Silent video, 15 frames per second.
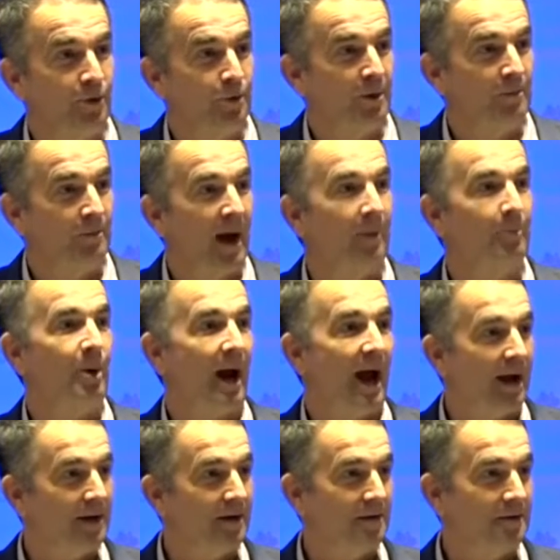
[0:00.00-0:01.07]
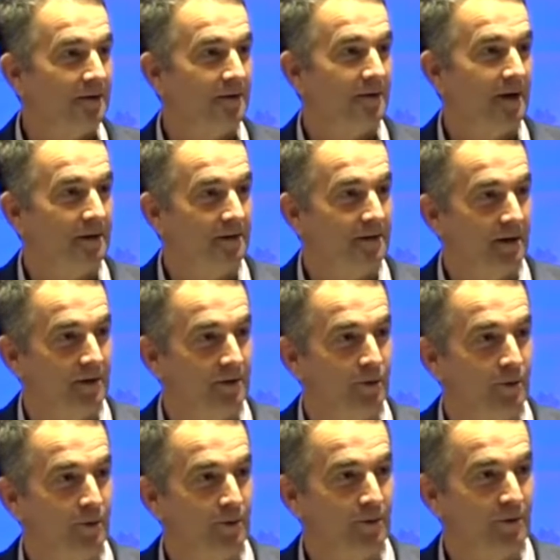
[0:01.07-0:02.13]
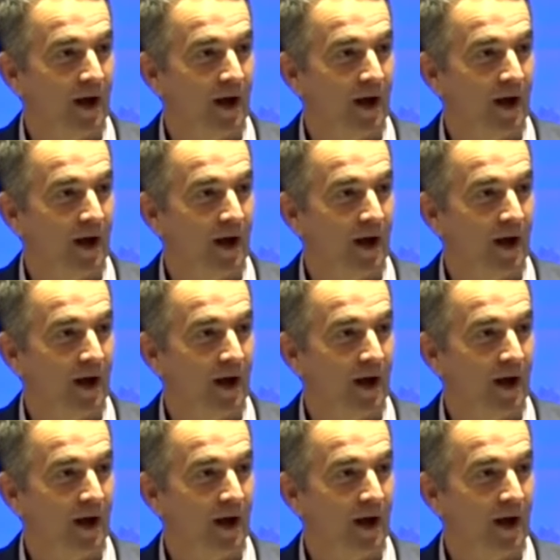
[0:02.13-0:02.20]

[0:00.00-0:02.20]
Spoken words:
resuming my practice at